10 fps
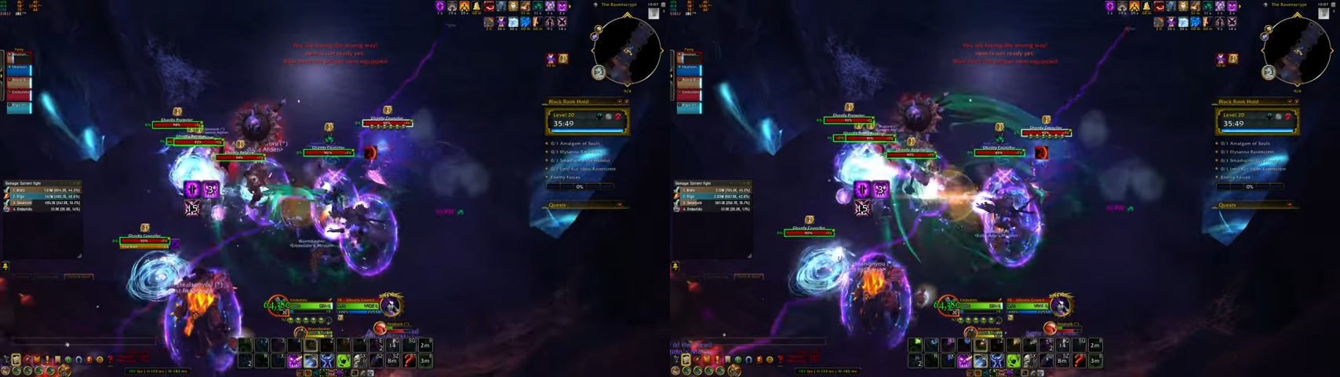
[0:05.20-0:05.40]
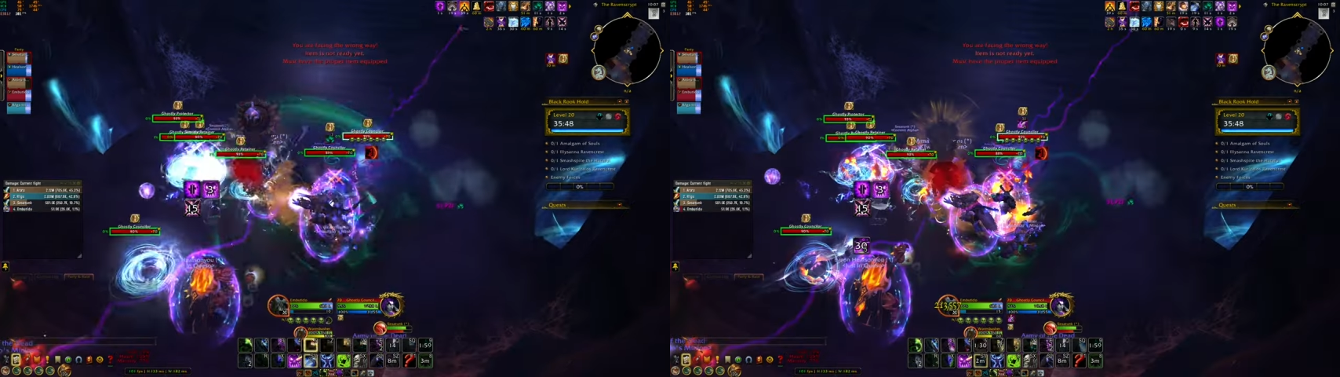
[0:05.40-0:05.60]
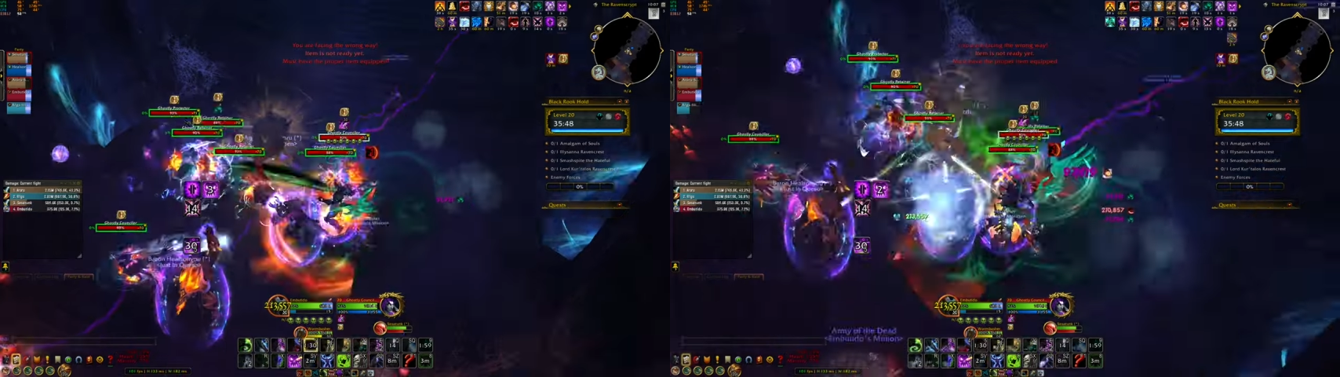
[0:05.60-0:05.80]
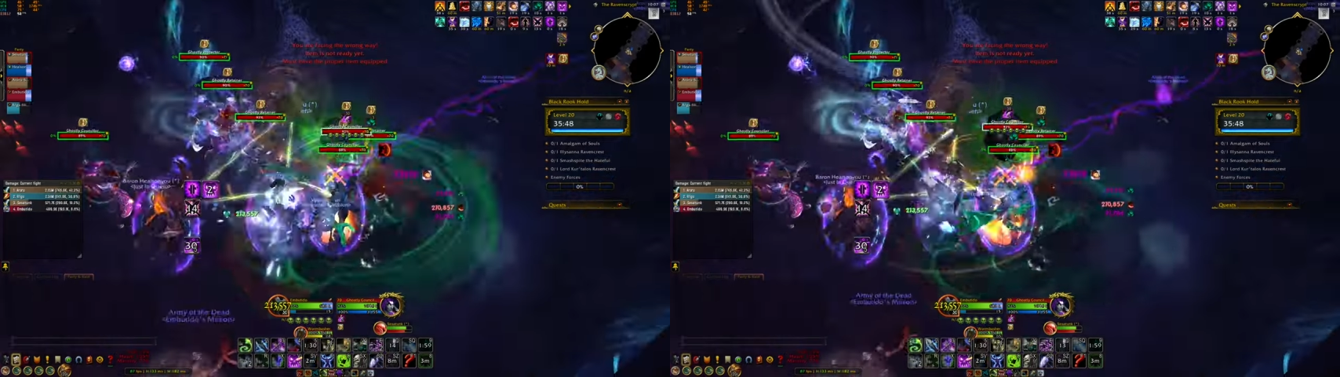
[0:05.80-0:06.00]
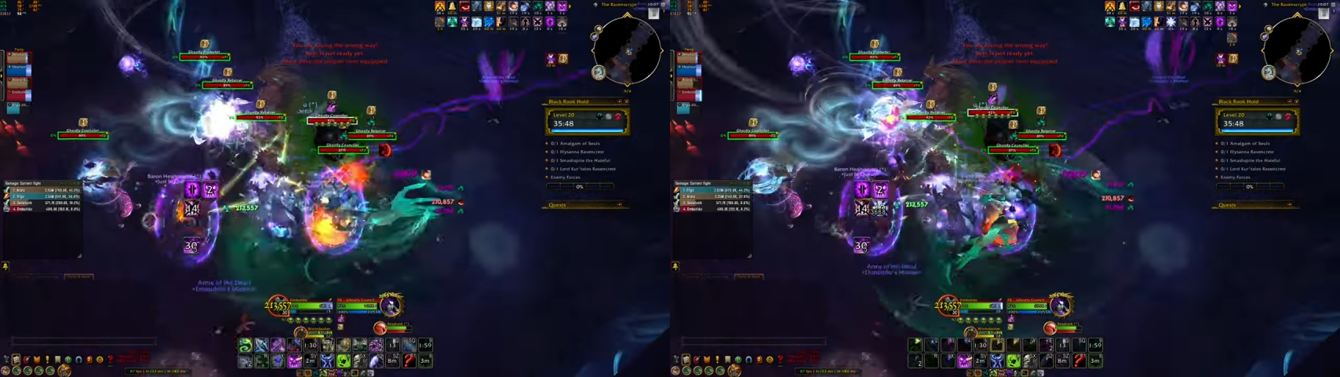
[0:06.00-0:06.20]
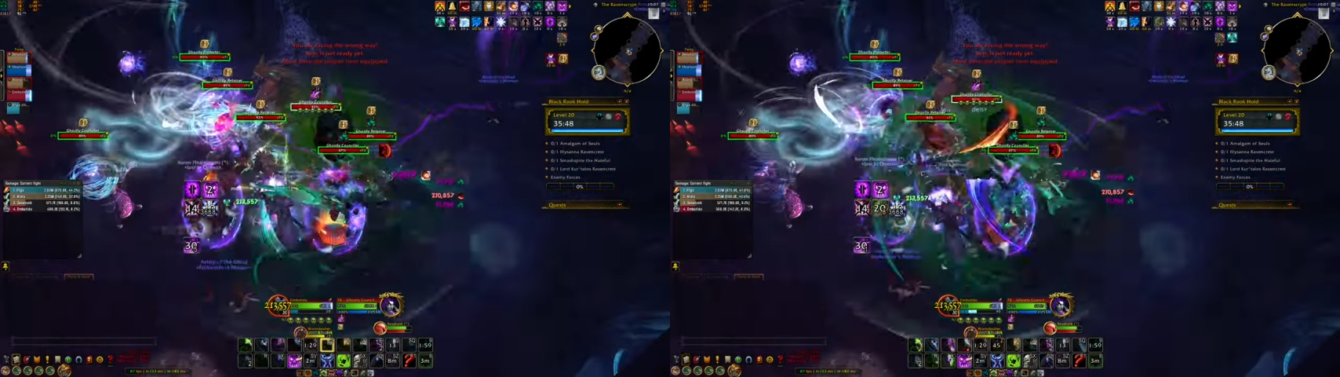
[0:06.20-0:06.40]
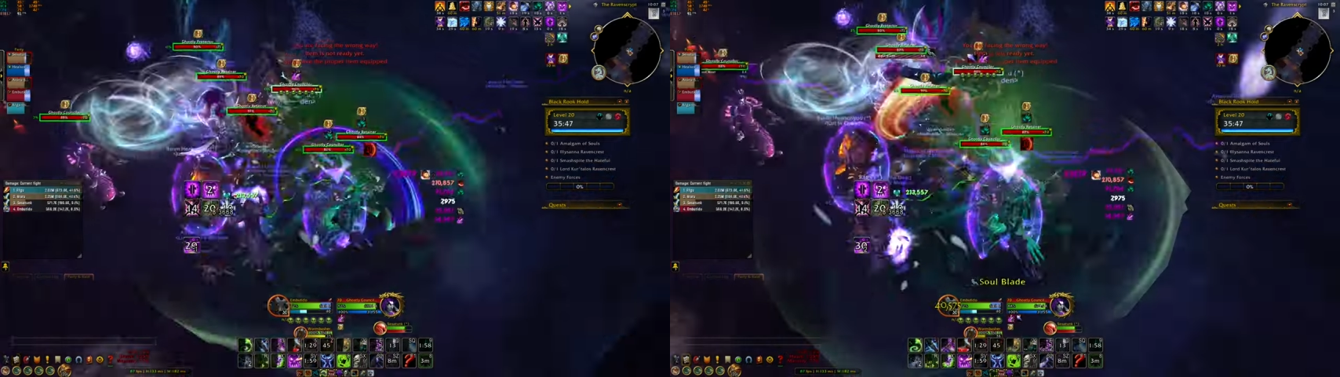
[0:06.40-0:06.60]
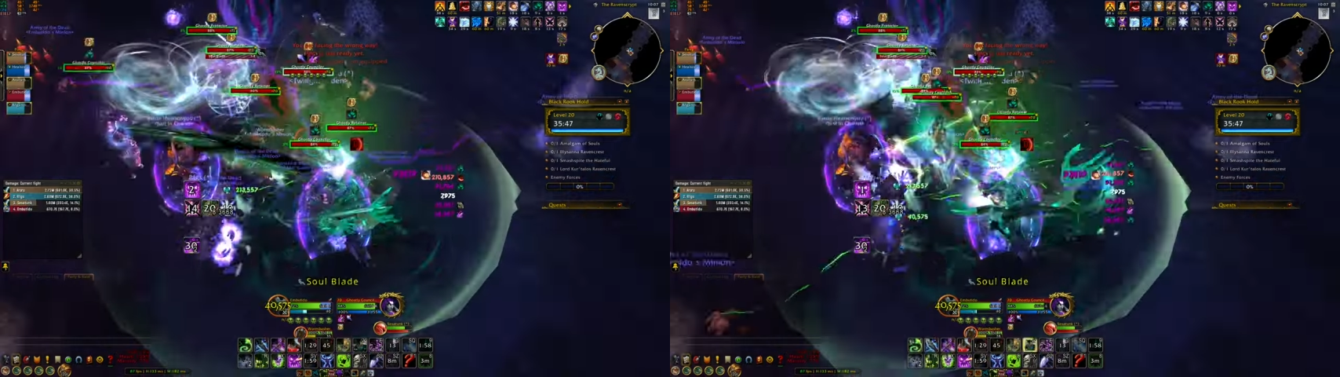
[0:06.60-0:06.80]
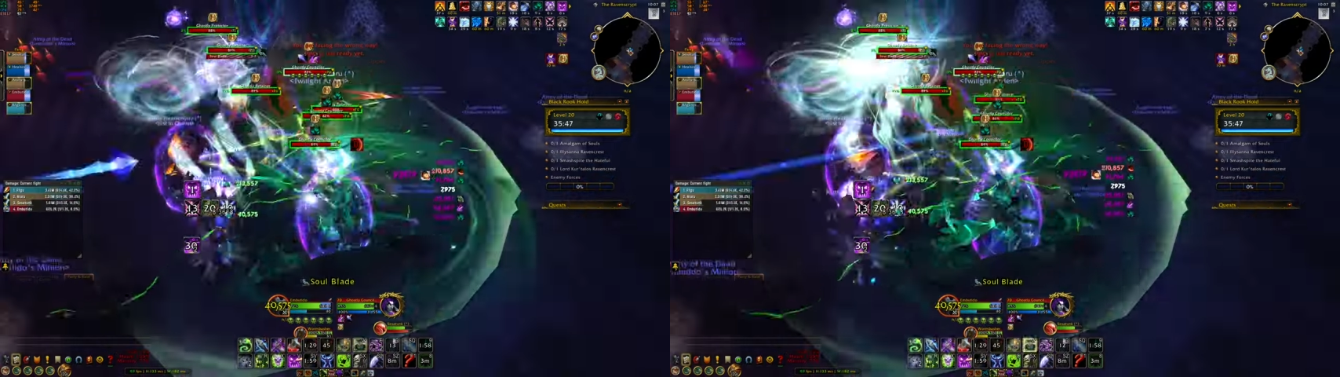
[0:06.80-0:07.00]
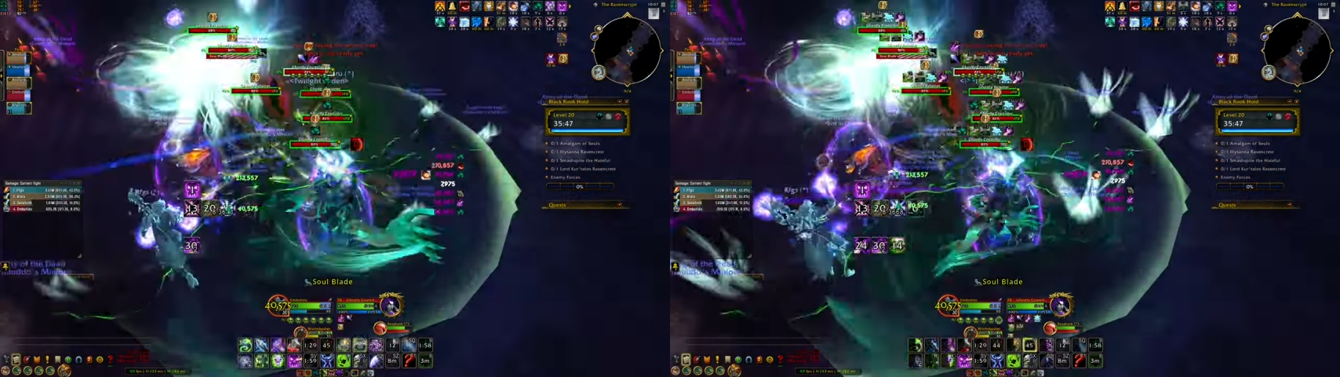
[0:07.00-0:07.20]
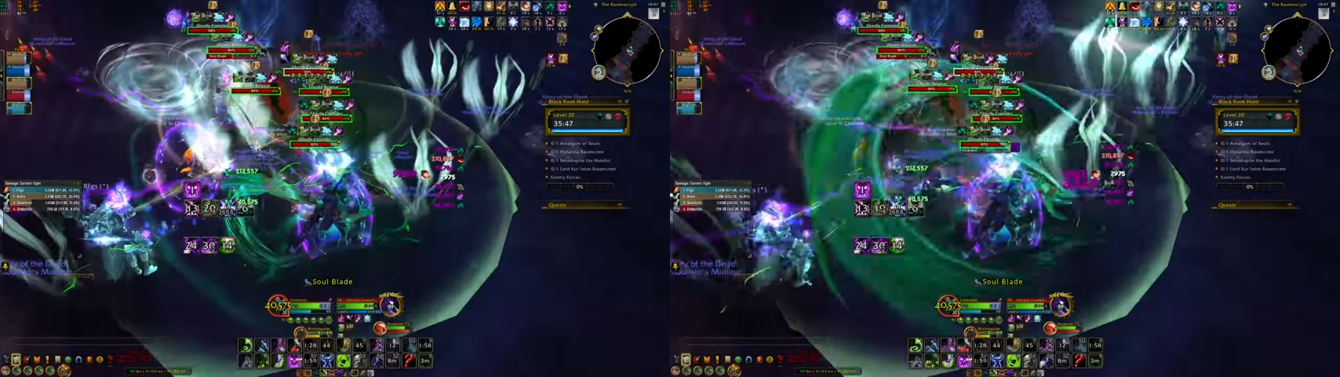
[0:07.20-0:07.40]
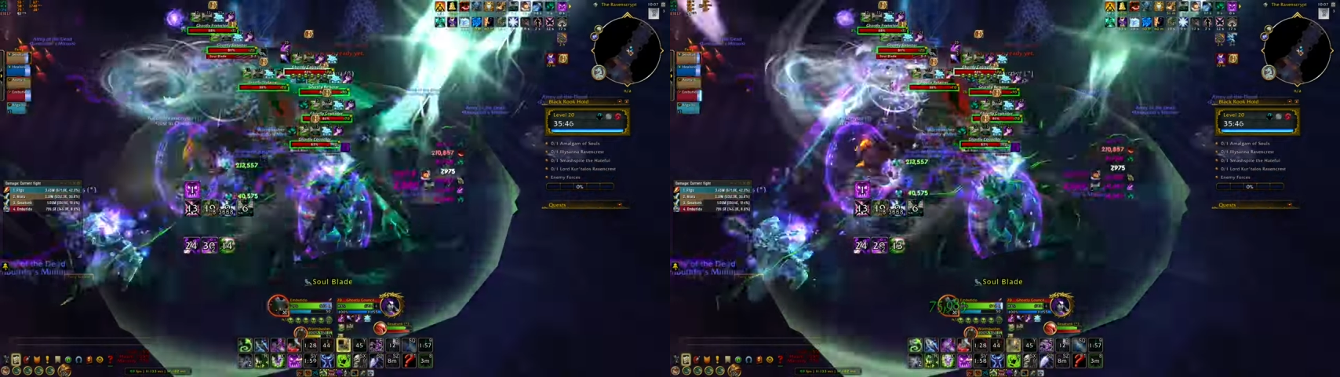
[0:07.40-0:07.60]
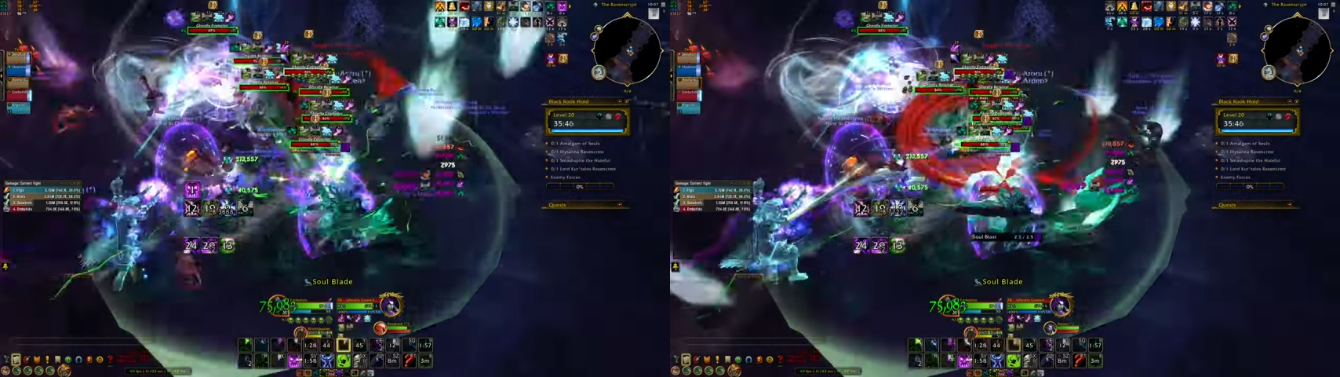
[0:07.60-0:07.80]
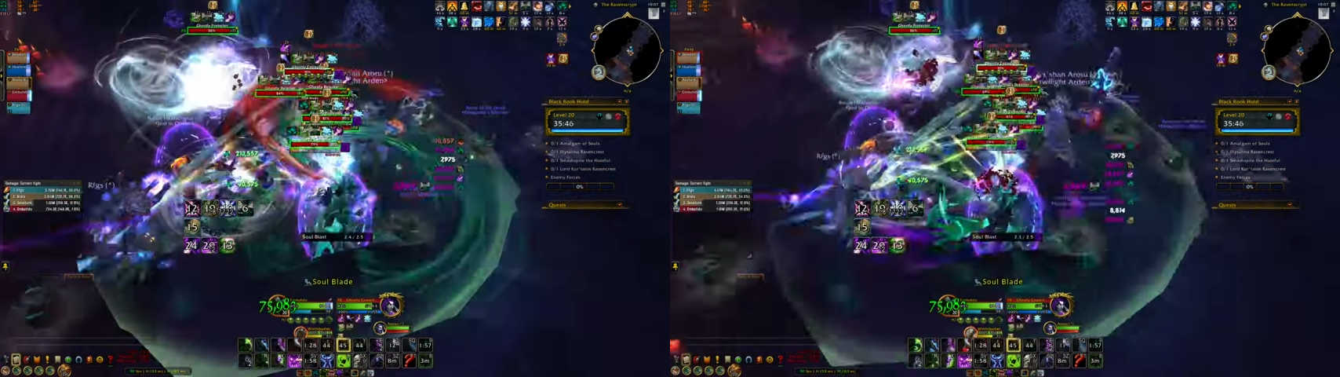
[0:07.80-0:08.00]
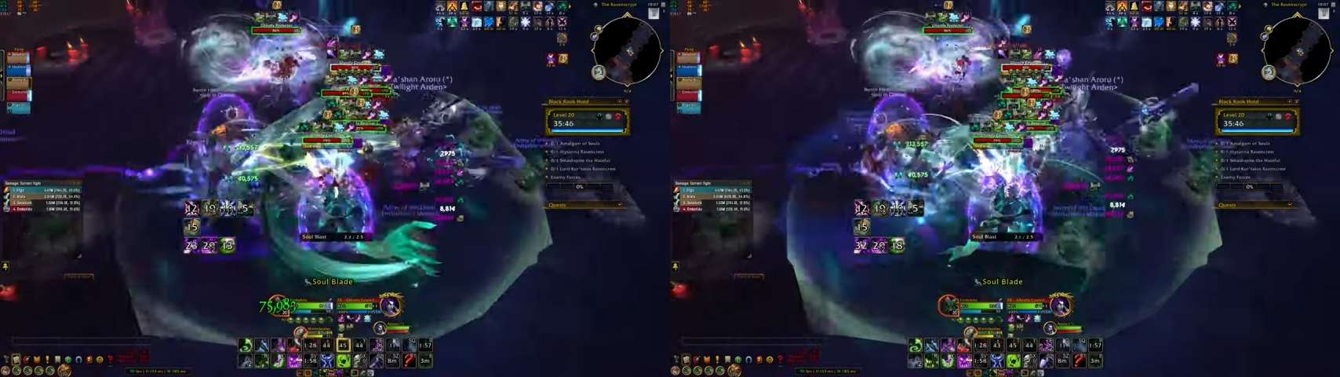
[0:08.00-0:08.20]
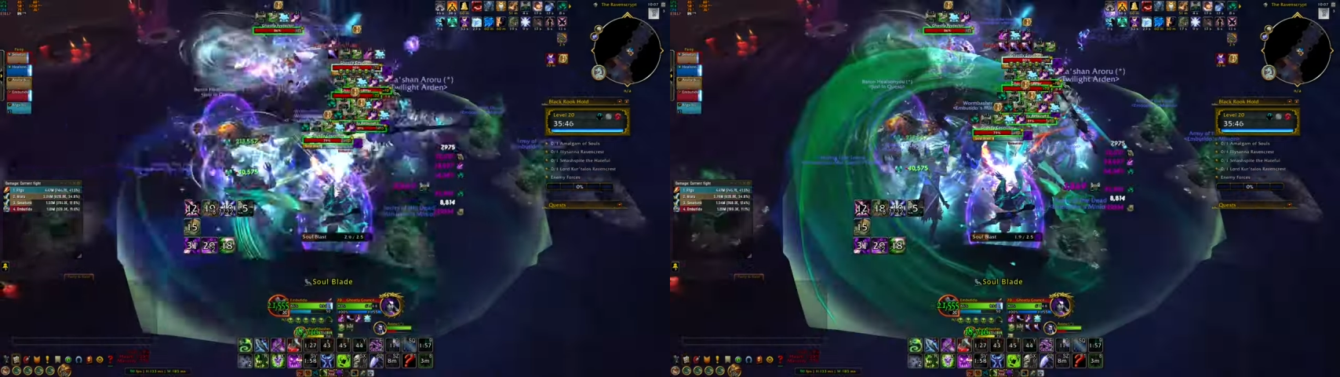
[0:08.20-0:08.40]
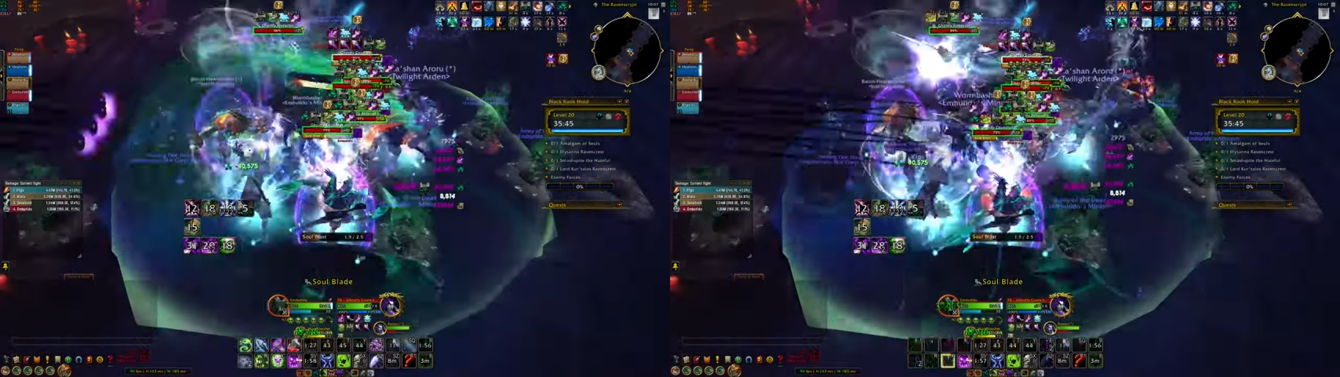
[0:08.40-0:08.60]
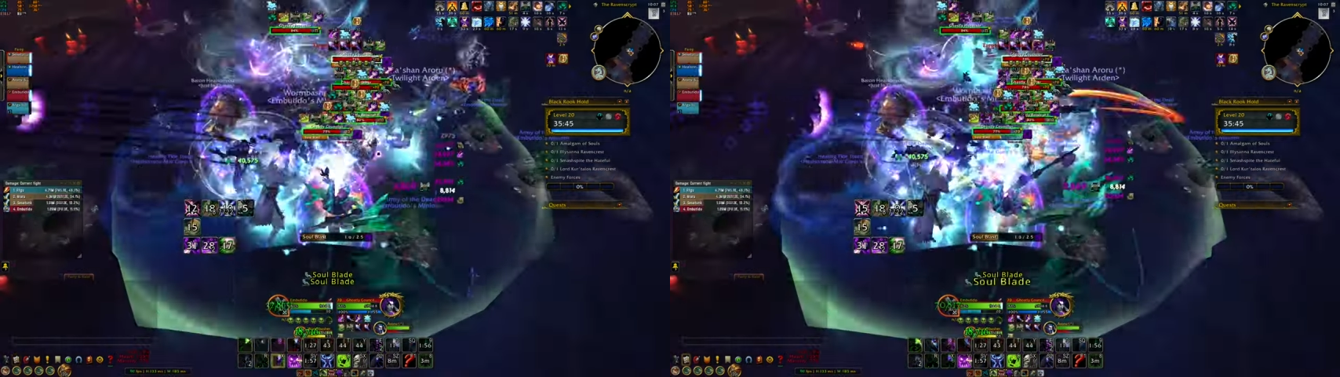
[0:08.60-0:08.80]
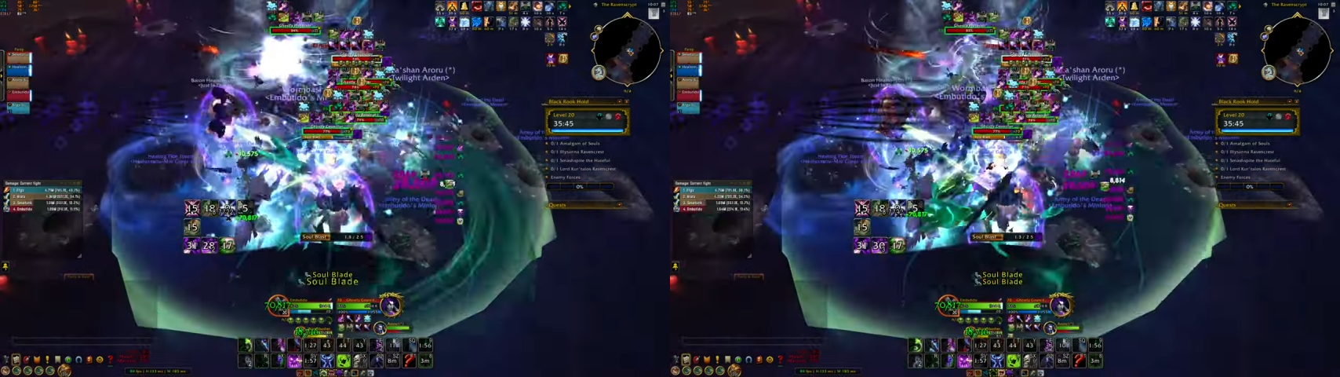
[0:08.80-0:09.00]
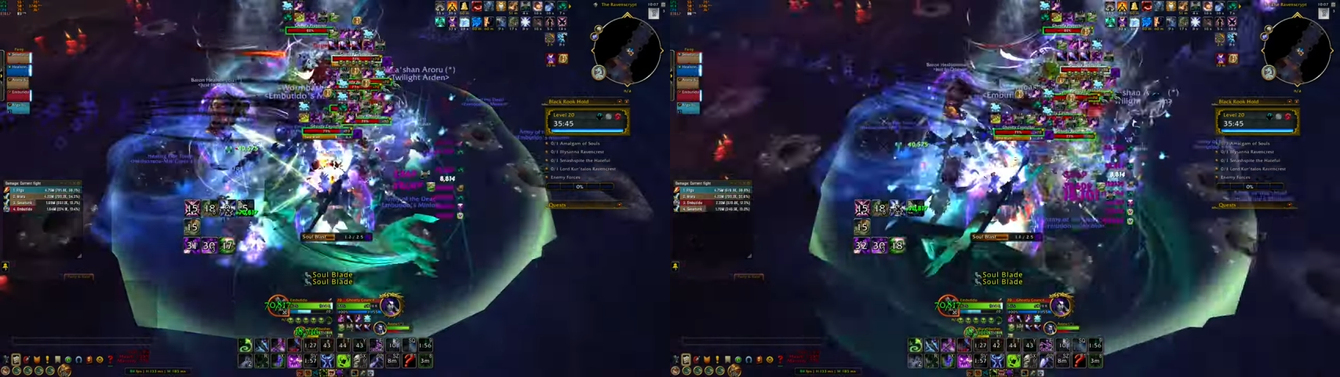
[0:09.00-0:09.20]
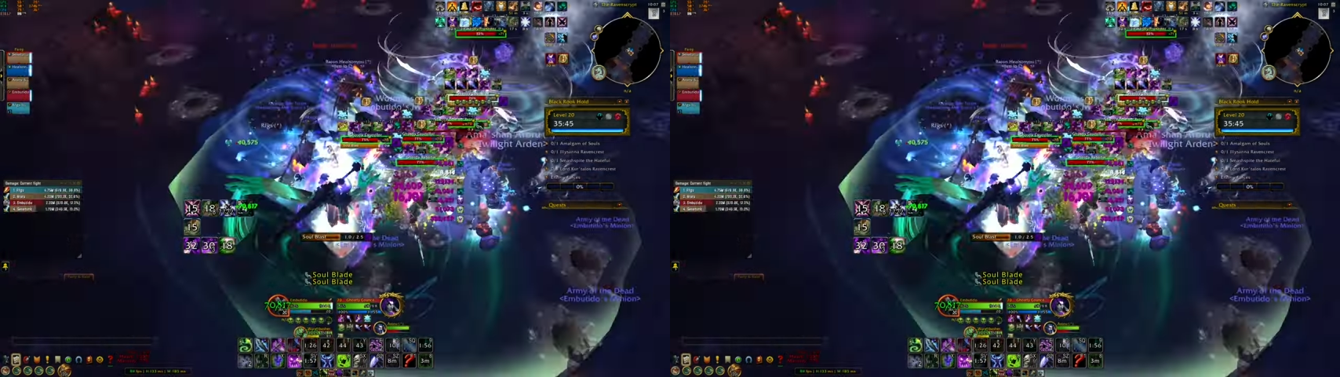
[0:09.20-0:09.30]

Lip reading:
(no speaker visible)